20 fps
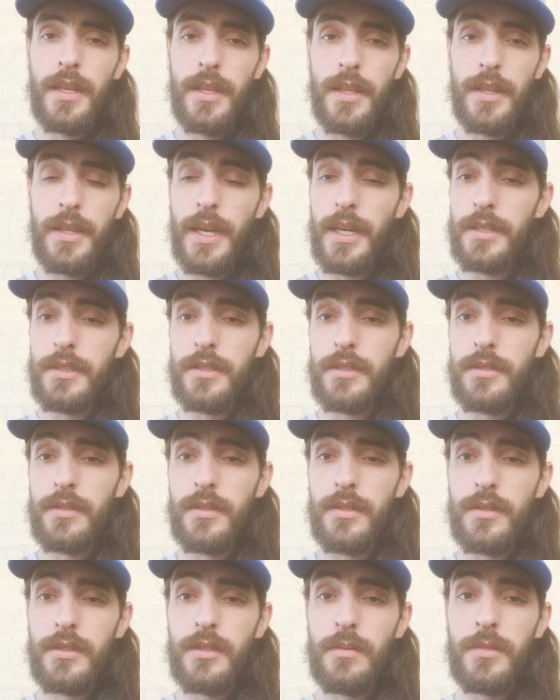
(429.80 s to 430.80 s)
that's
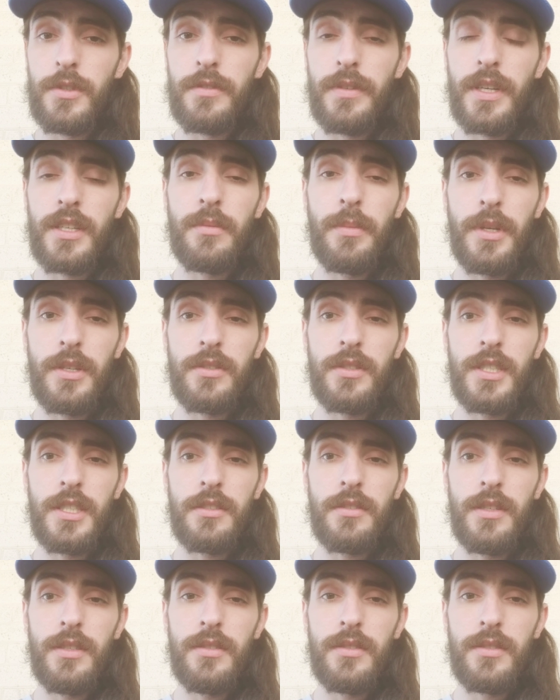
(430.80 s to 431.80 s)
some direct mail
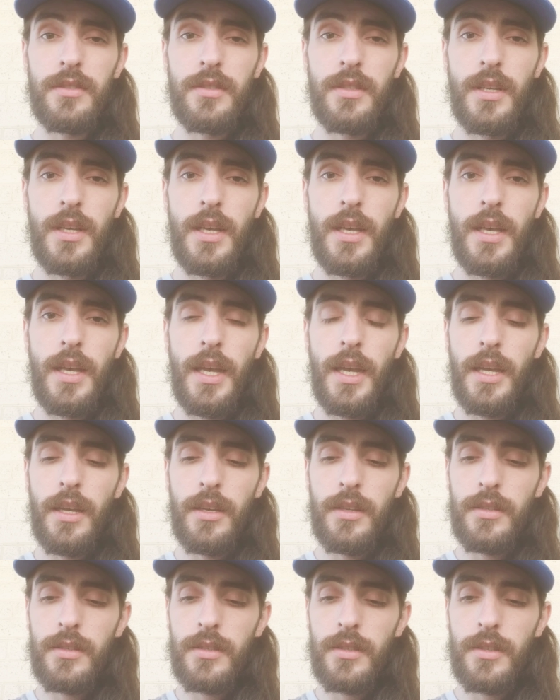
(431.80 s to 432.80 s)
secrets.
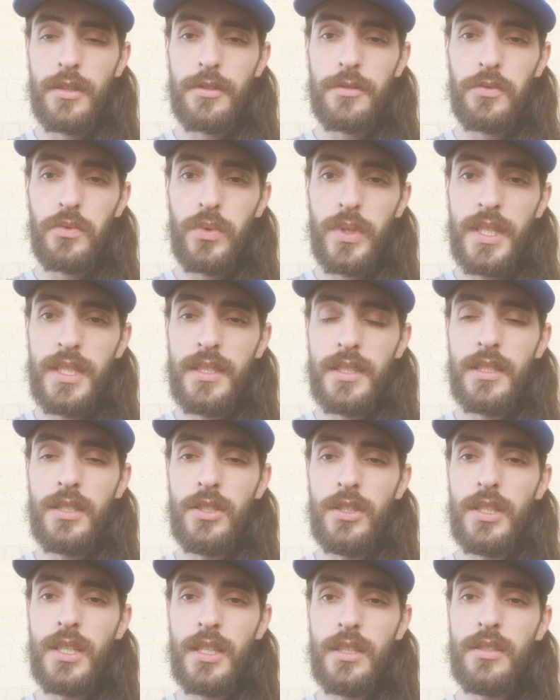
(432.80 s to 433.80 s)
And the reason
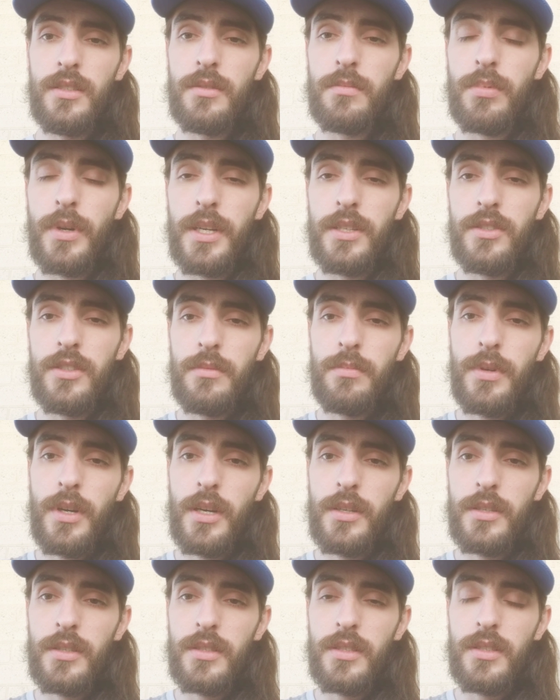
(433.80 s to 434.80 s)
you need to price your
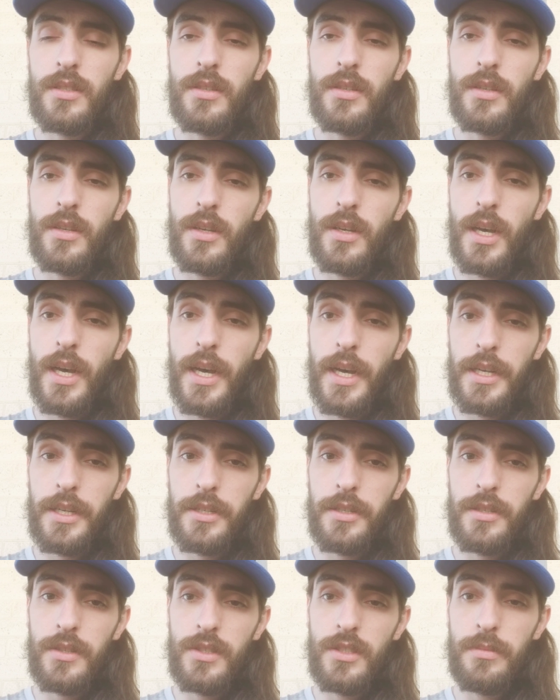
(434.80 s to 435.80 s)
product
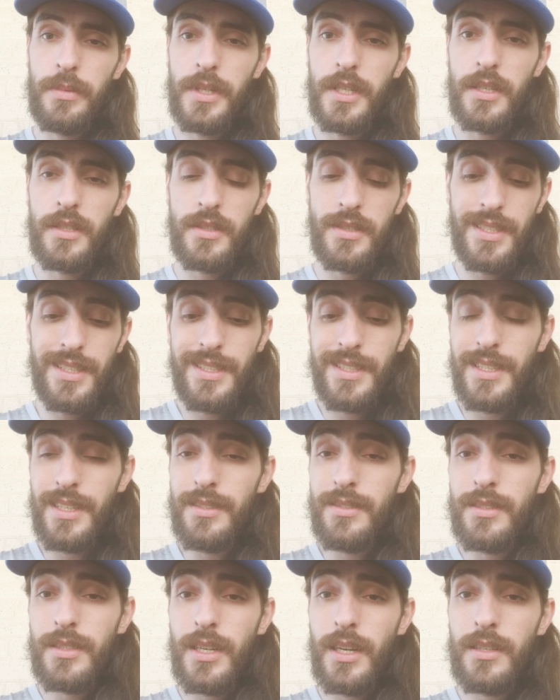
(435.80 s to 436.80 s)
higher is because it
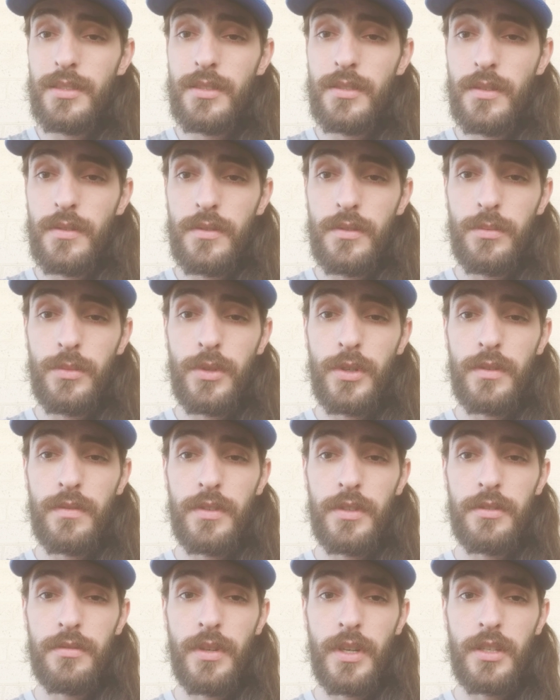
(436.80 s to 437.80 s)
does cost a little more
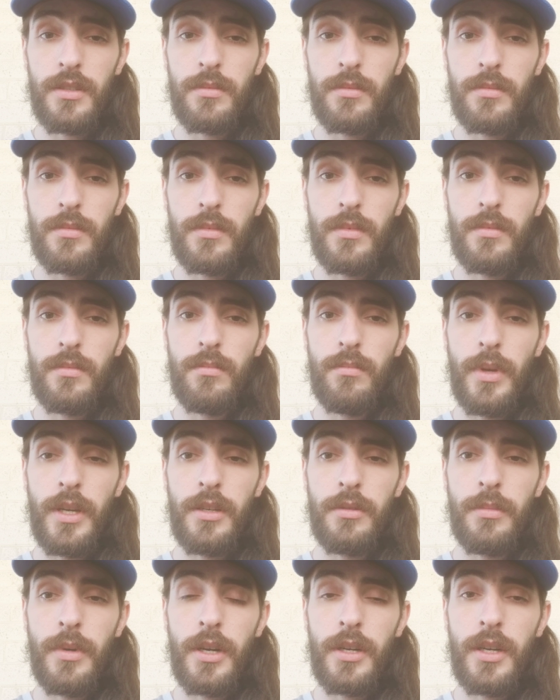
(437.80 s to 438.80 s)
for direct
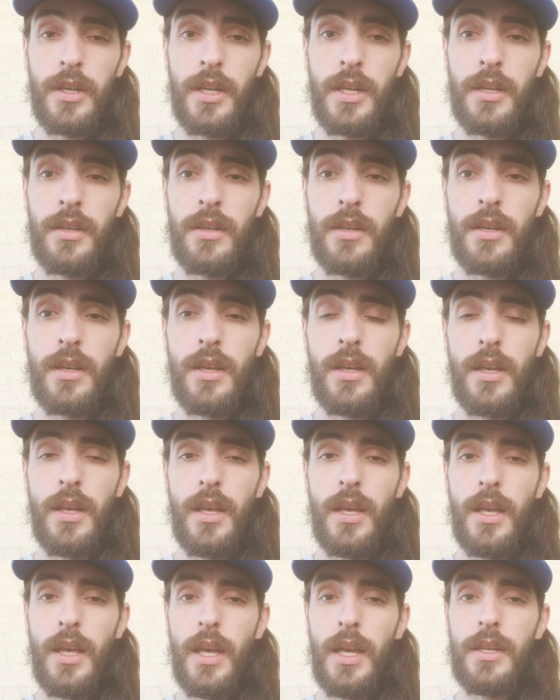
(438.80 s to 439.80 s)
mail marketing.
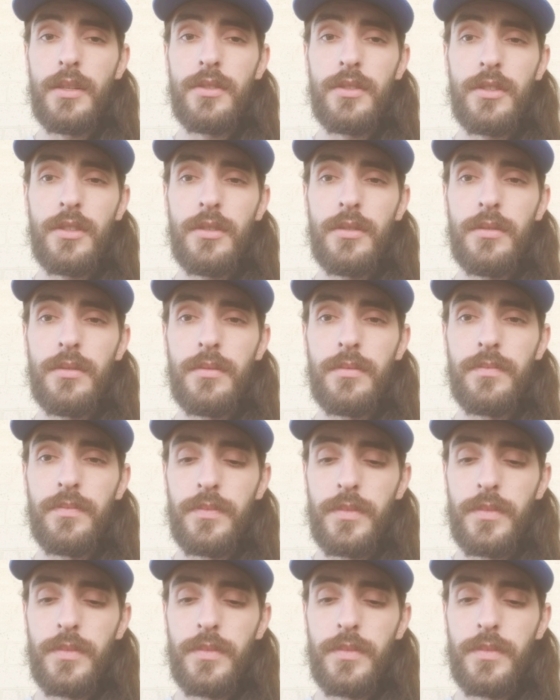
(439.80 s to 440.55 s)
And so